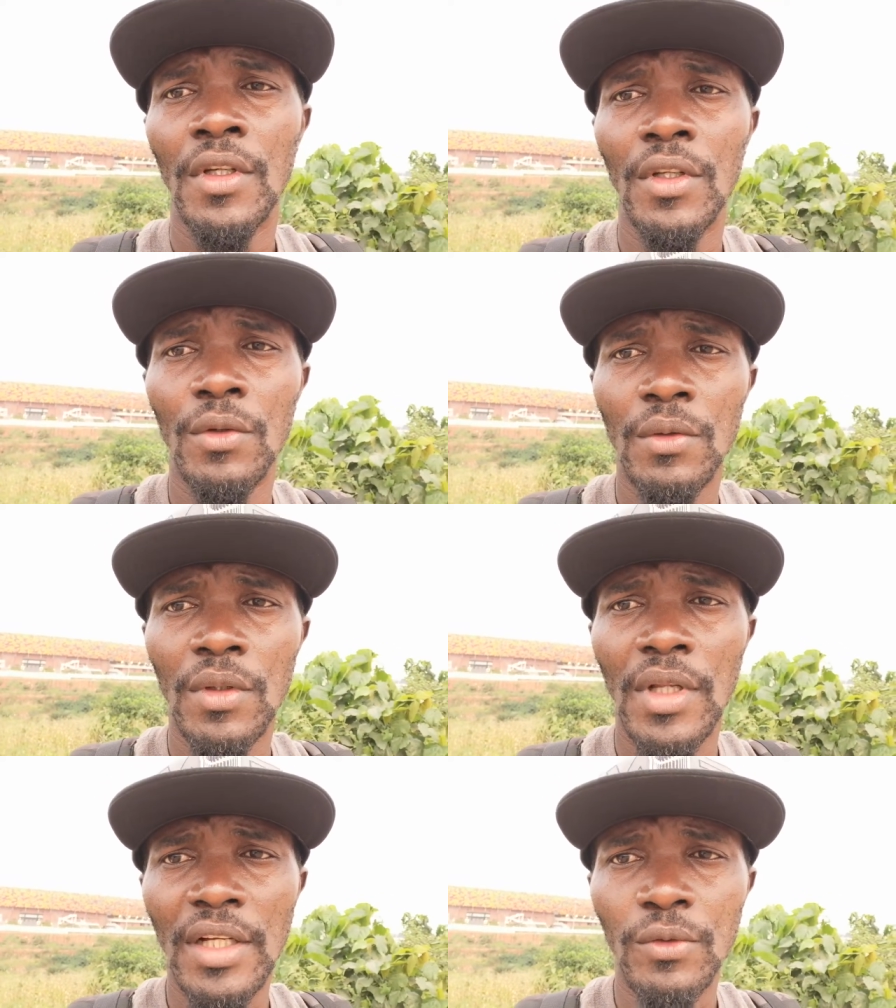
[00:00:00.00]
You know,
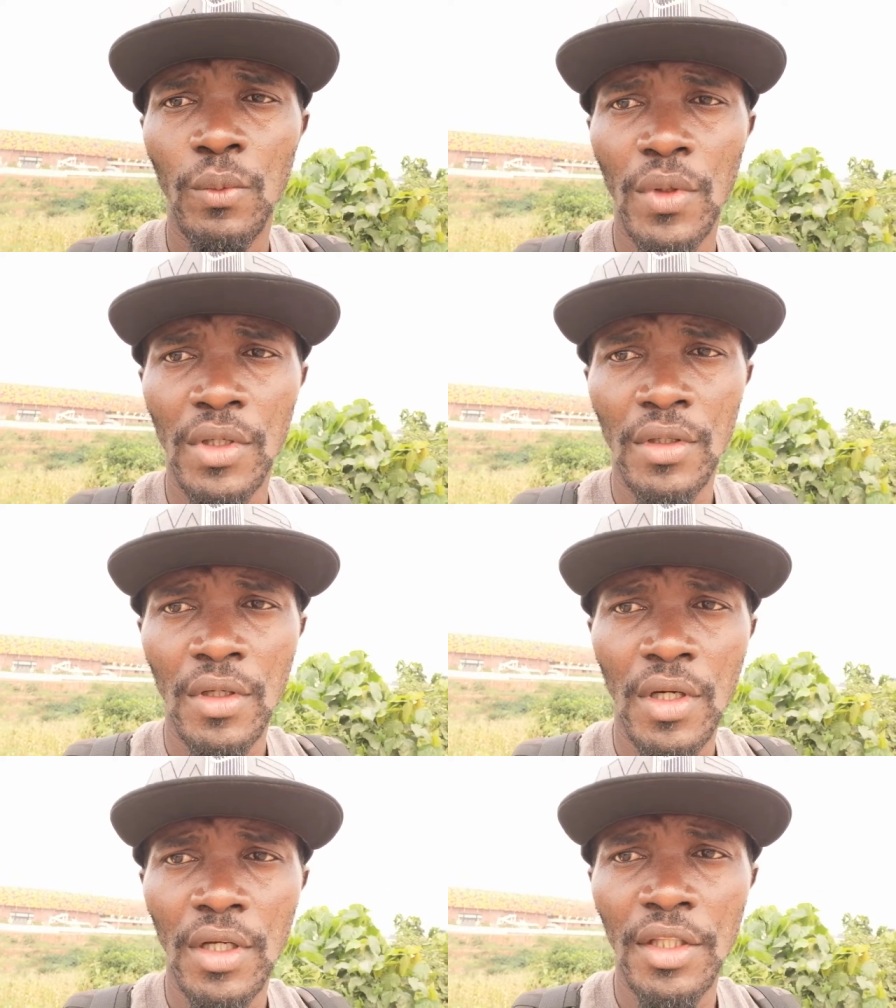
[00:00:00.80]
that's where
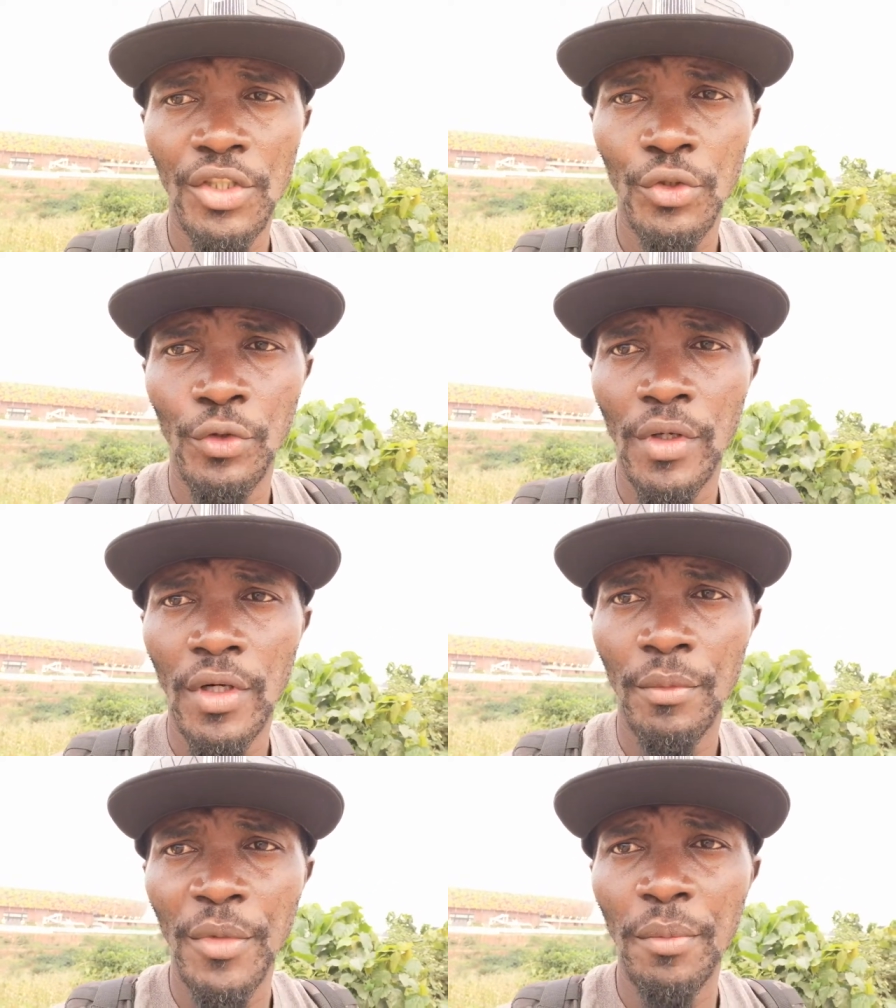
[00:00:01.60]
uh, they should
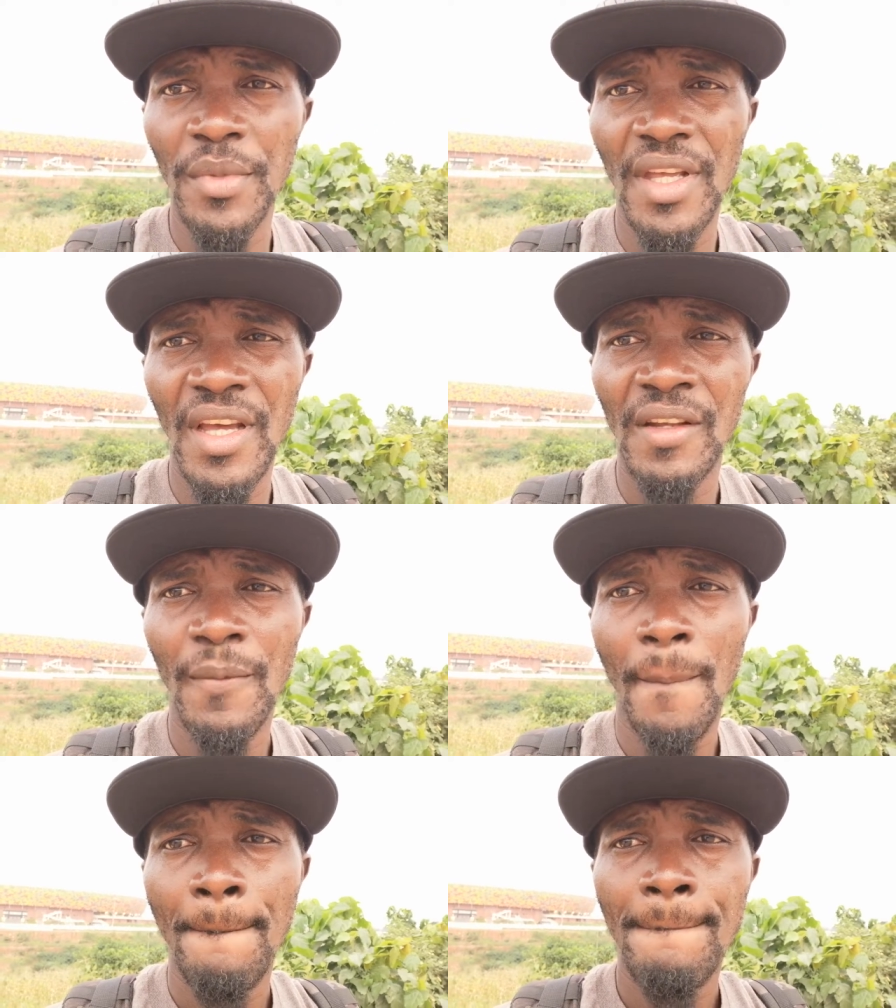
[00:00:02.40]
uh, meet me at
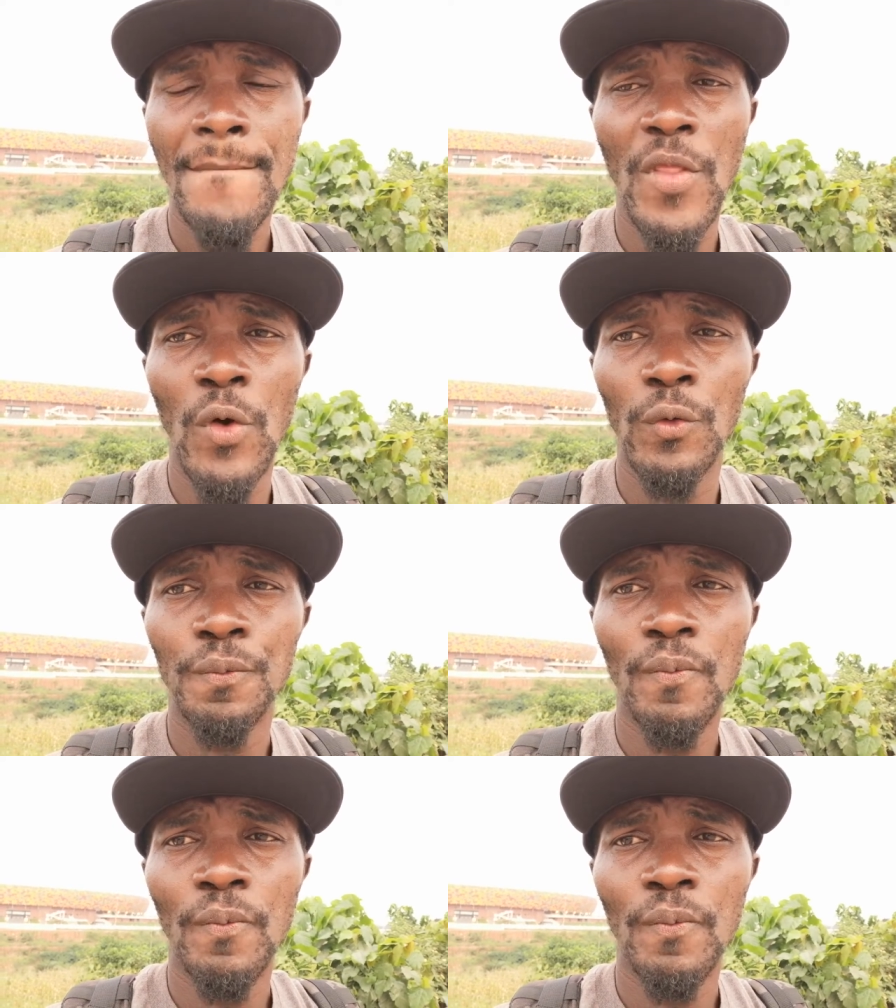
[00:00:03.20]
you know.